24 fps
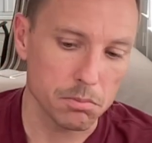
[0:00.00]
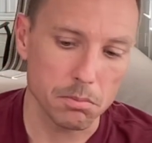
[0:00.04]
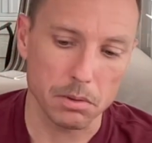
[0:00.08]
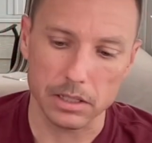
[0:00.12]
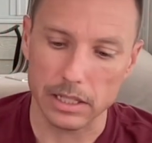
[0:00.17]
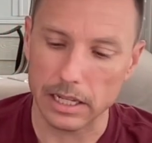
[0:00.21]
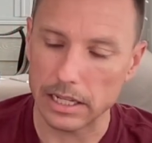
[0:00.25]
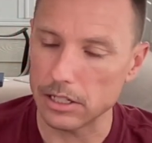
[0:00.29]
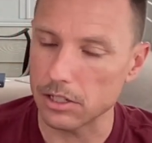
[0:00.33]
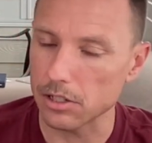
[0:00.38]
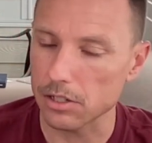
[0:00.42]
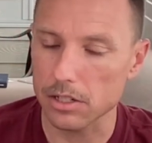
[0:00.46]
but
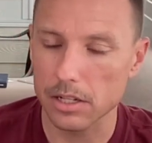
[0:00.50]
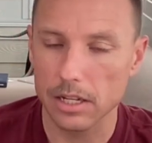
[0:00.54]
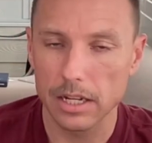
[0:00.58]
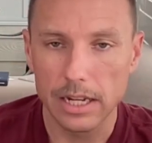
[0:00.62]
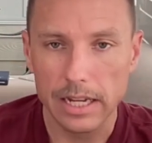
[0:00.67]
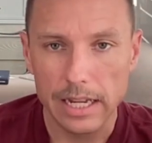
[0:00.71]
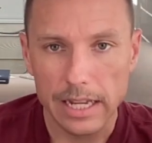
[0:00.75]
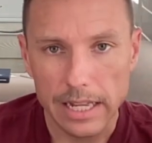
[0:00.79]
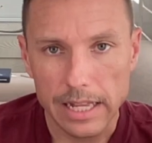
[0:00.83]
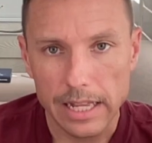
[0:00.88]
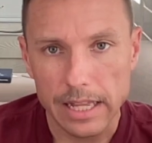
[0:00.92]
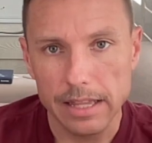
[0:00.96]

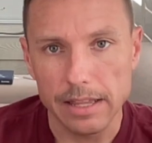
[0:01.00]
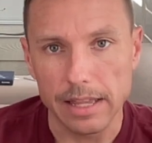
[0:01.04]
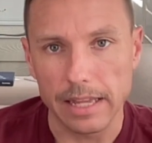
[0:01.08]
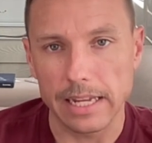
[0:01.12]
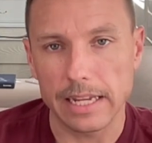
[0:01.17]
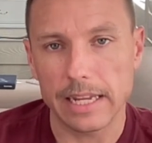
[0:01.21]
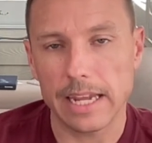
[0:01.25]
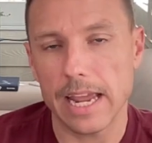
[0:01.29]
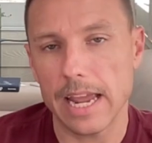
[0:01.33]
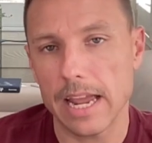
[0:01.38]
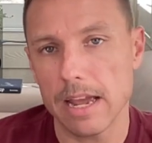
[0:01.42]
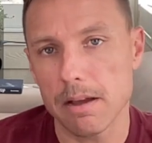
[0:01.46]
they
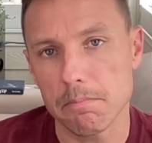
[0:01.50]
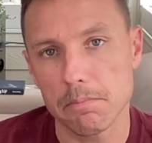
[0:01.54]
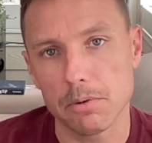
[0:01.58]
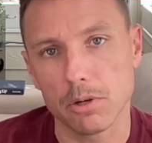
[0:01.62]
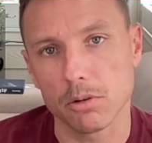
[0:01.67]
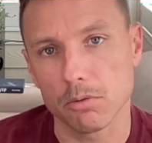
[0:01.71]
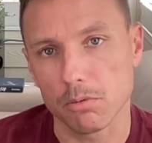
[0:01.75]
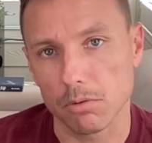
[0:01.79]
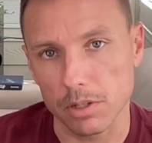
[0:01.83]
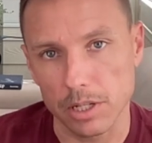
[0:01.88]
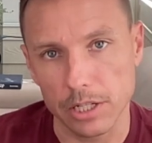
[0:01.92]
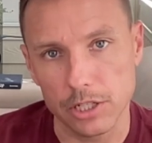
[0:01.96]
can't
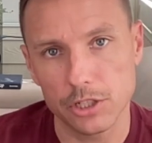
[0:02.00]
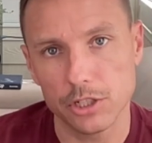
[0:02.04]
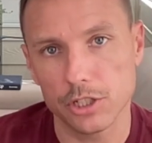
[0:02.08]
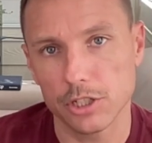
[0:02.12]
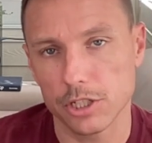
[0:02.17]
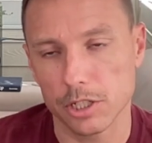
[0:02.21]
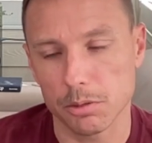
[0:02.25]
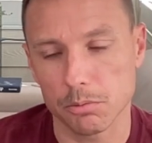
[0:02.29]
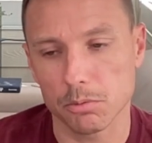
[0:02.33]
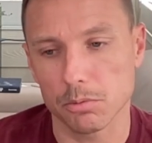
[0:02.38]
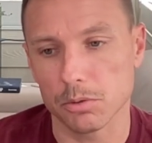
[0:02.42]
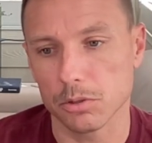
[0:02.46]
build
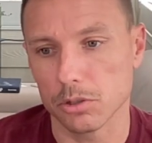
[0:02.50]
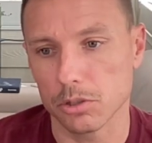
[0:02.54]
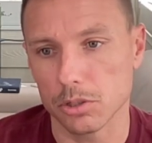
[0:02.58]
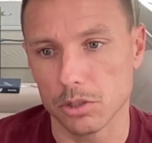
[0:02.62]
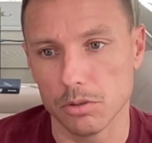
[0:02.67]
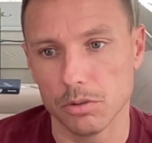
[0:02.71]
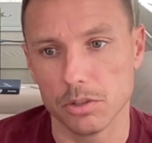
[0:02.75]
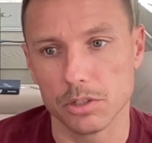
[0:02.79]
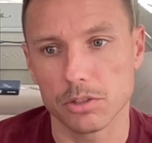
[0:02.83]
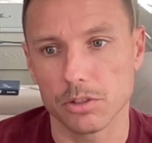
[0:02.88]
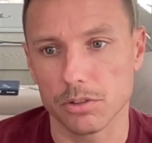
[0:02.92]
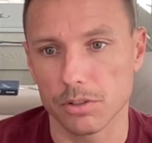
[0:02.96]
relationships with the students,